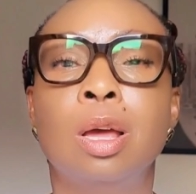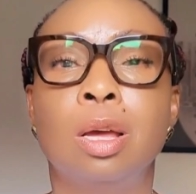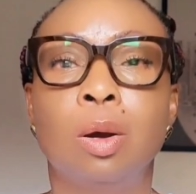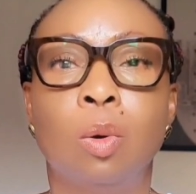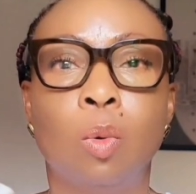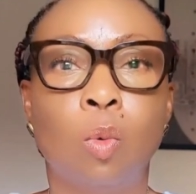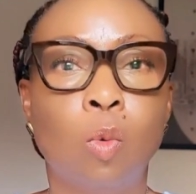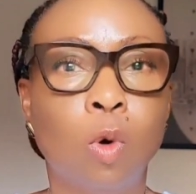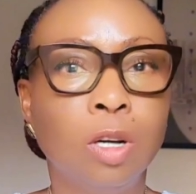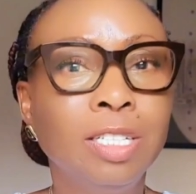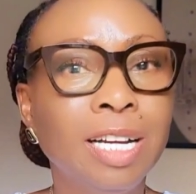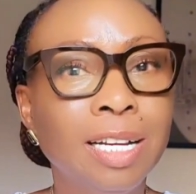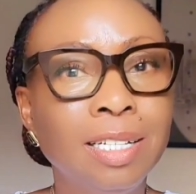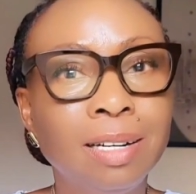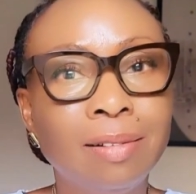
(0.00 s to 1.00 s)

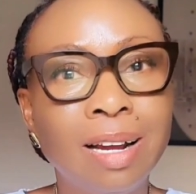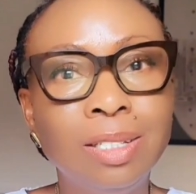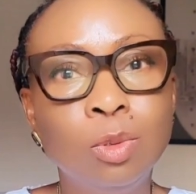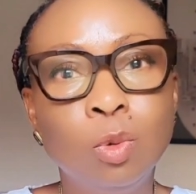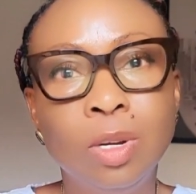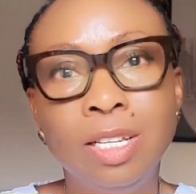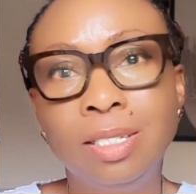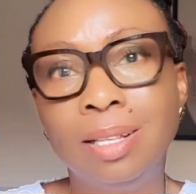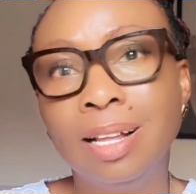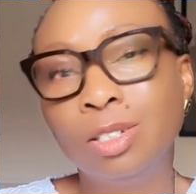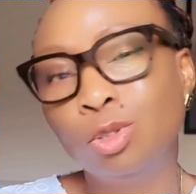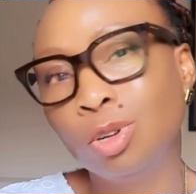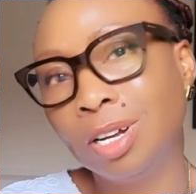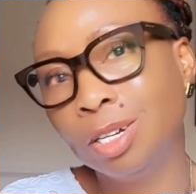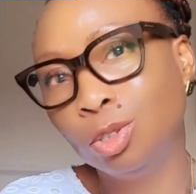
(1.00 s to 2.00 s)
what are the right ways
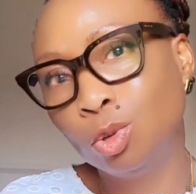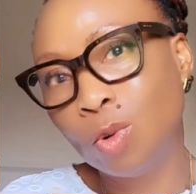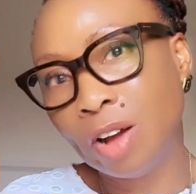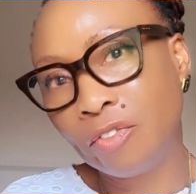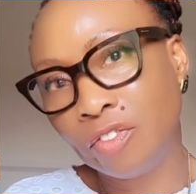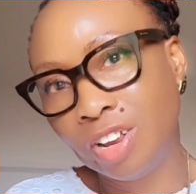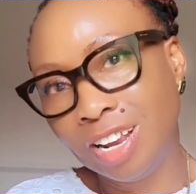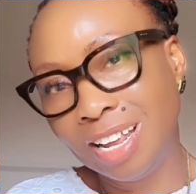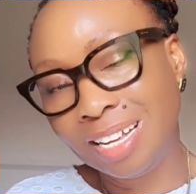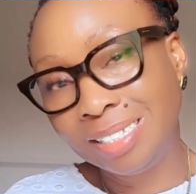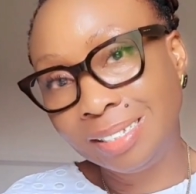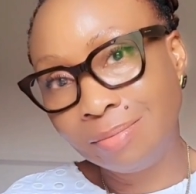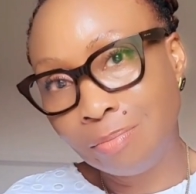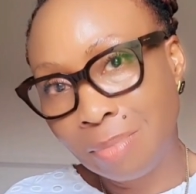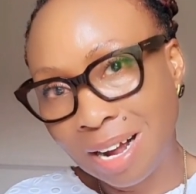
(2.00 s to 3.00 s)
that you can do
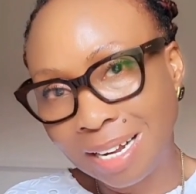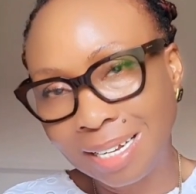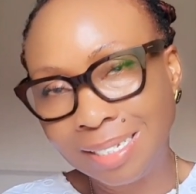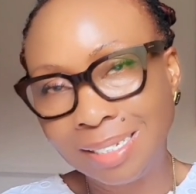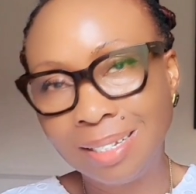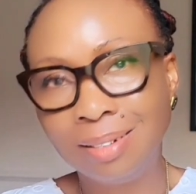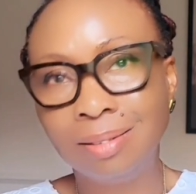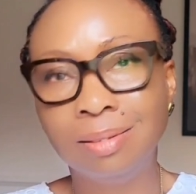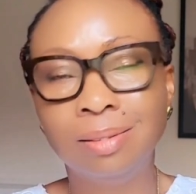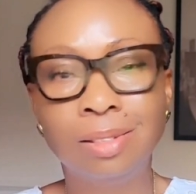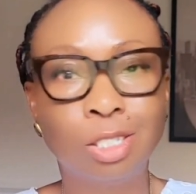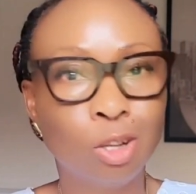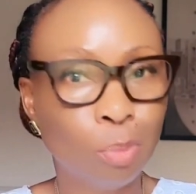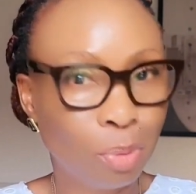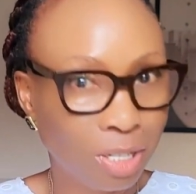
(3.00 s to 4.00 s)
affiliate marketing?
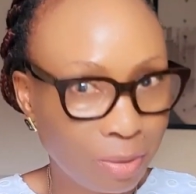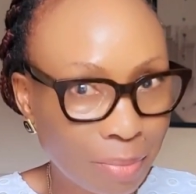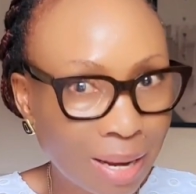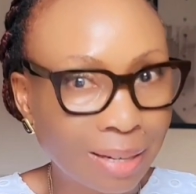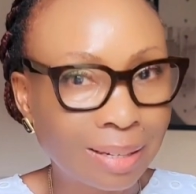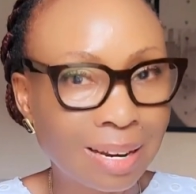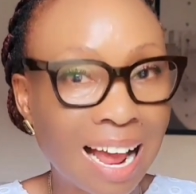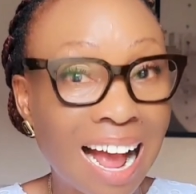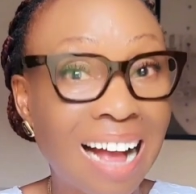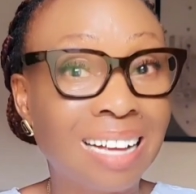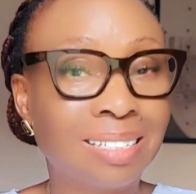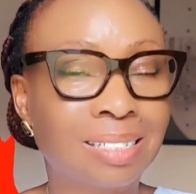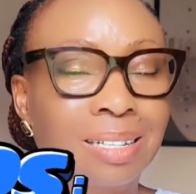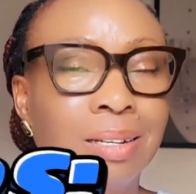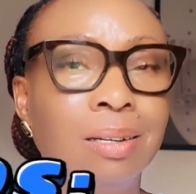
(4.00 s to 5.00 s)
Somebody may
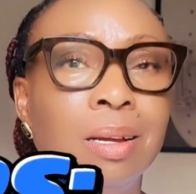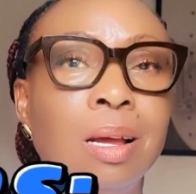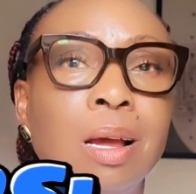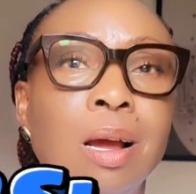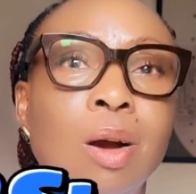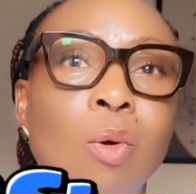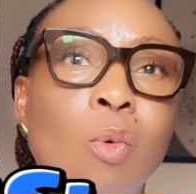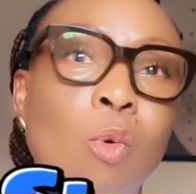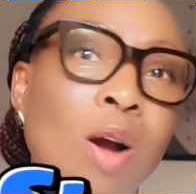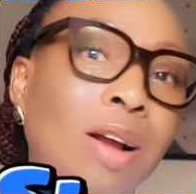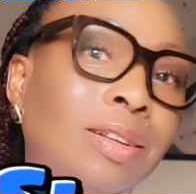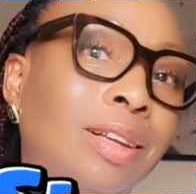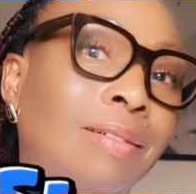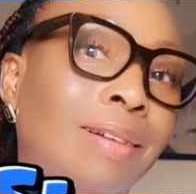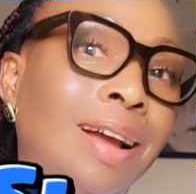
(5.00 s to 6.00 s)
ask.
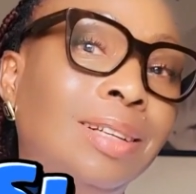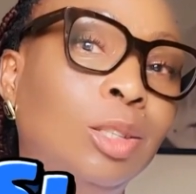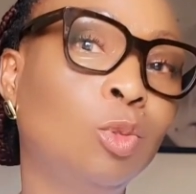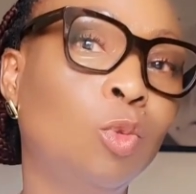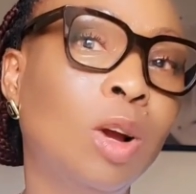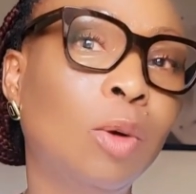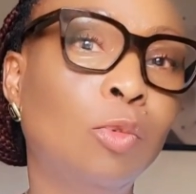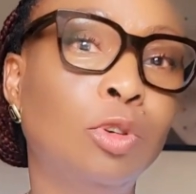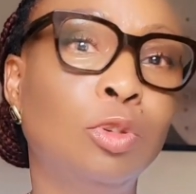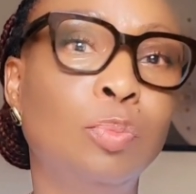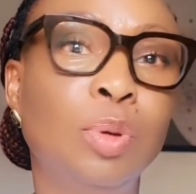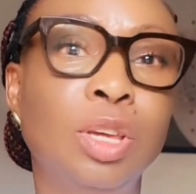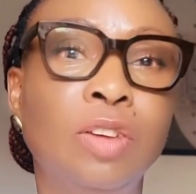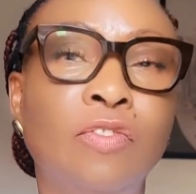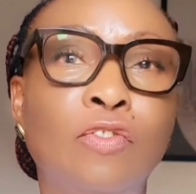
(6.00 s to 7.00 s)
Well, the right way would
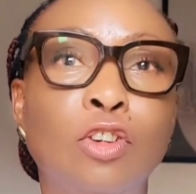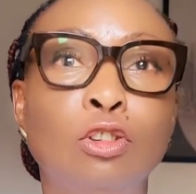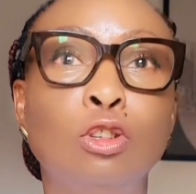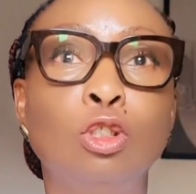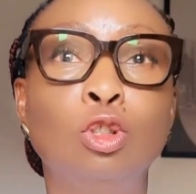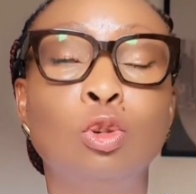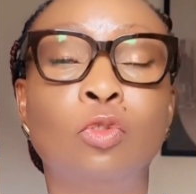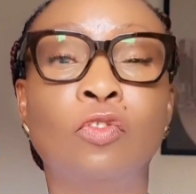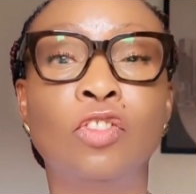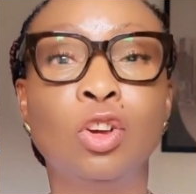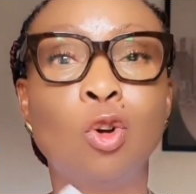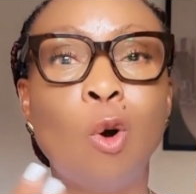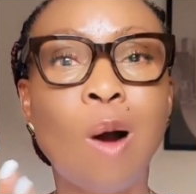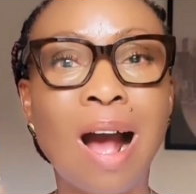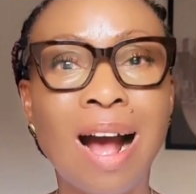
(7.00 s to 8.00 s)
be for you to
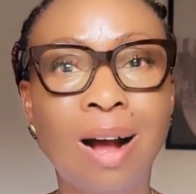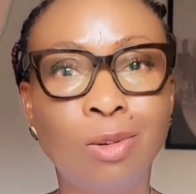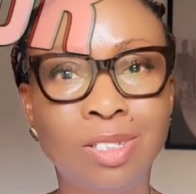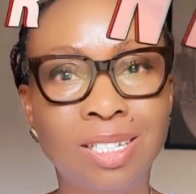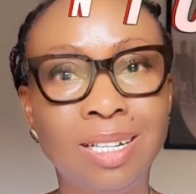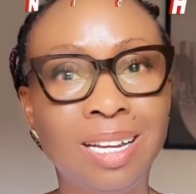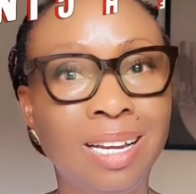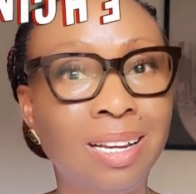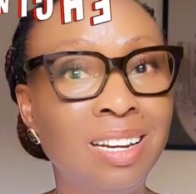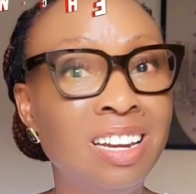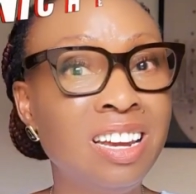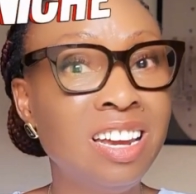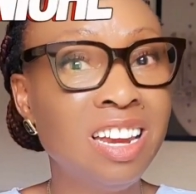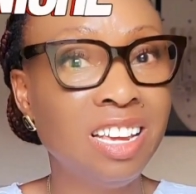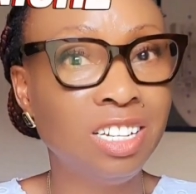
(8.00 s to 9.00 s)
figure out the
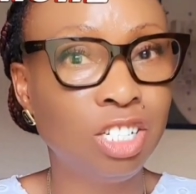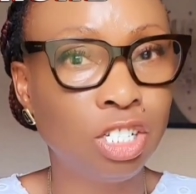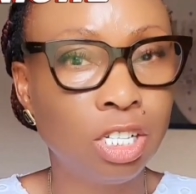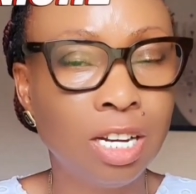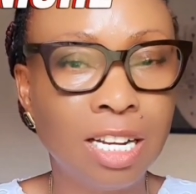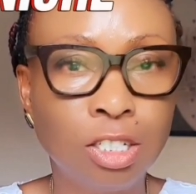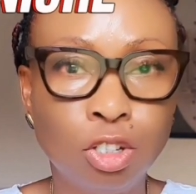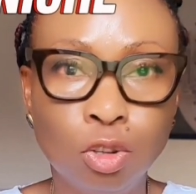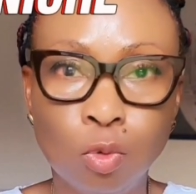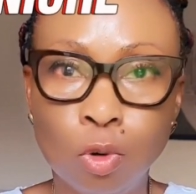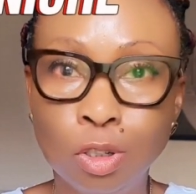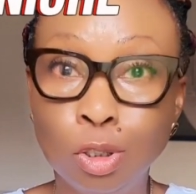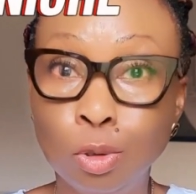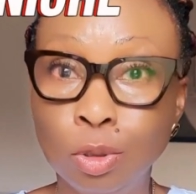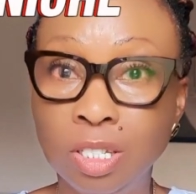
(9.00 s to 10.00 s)
niche that you
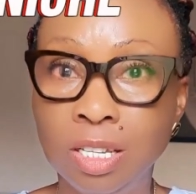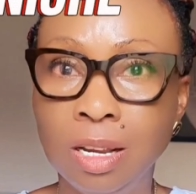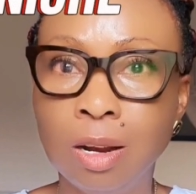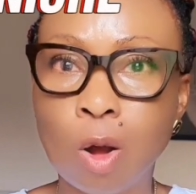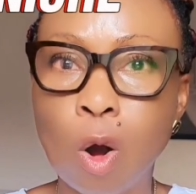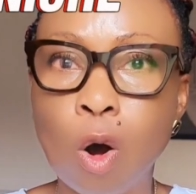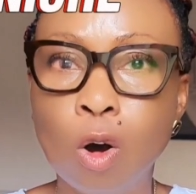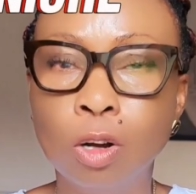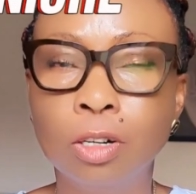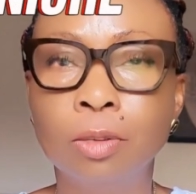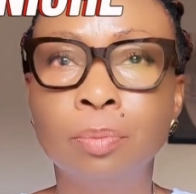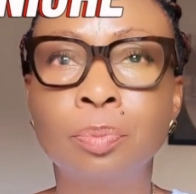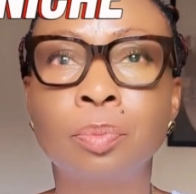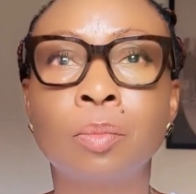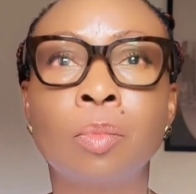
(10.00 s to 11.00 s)
want to deal on.
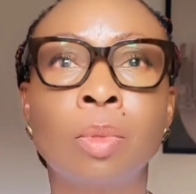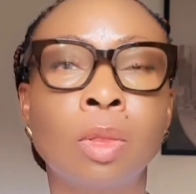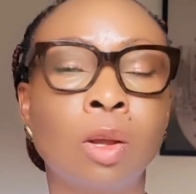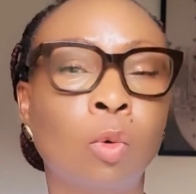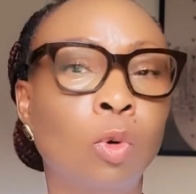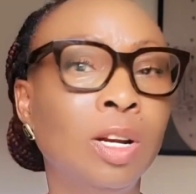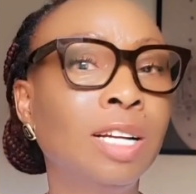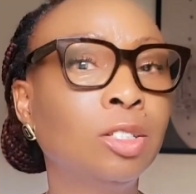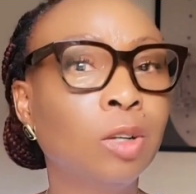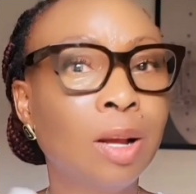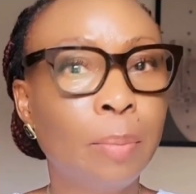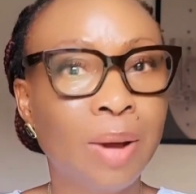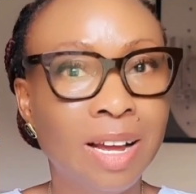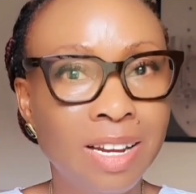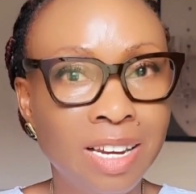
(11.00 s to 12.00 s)
When I talk
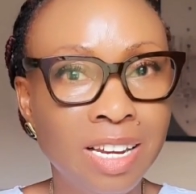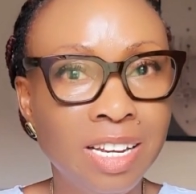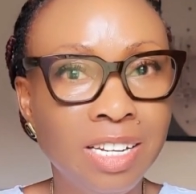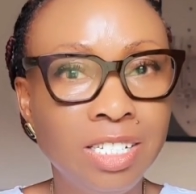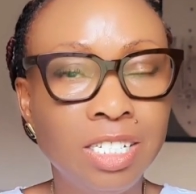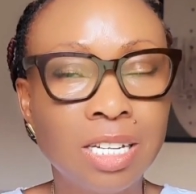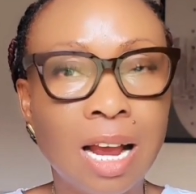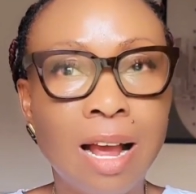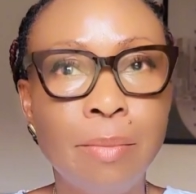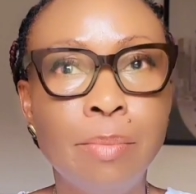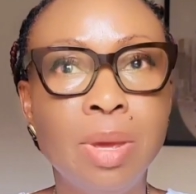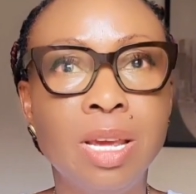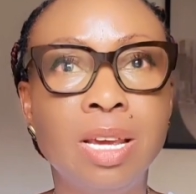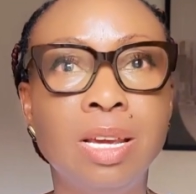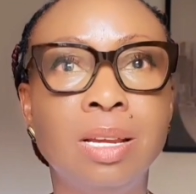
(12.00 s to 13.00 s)
about niche, I
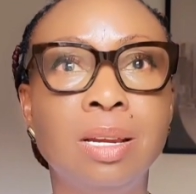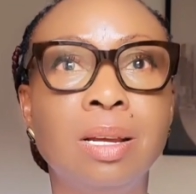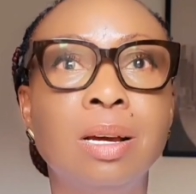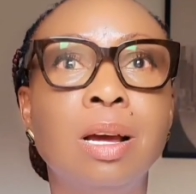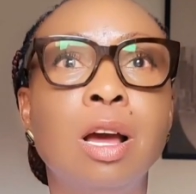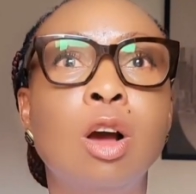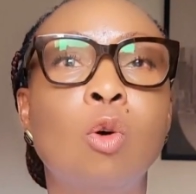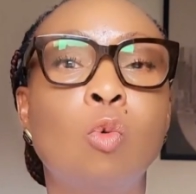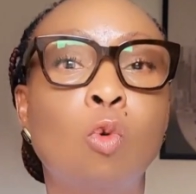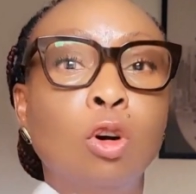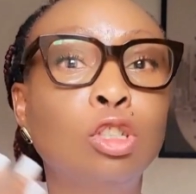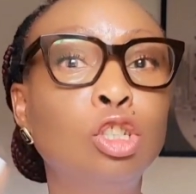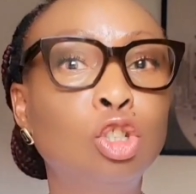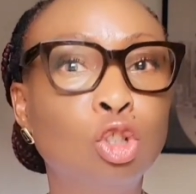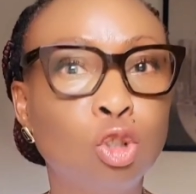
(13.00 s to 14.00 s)
mean
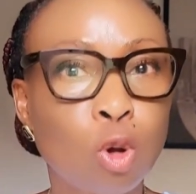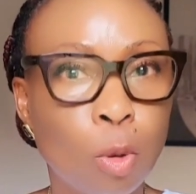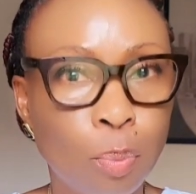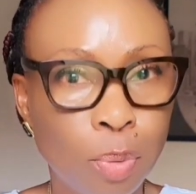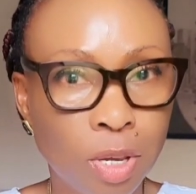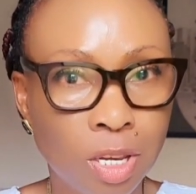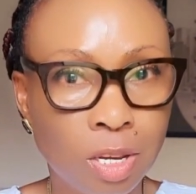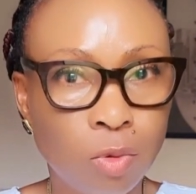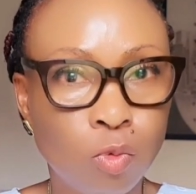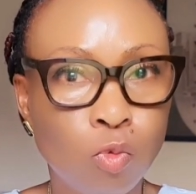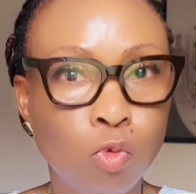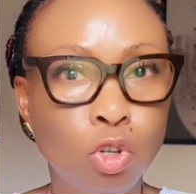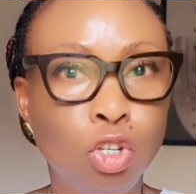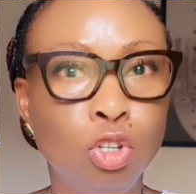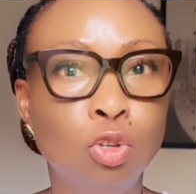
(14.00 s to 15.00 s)
what topic would you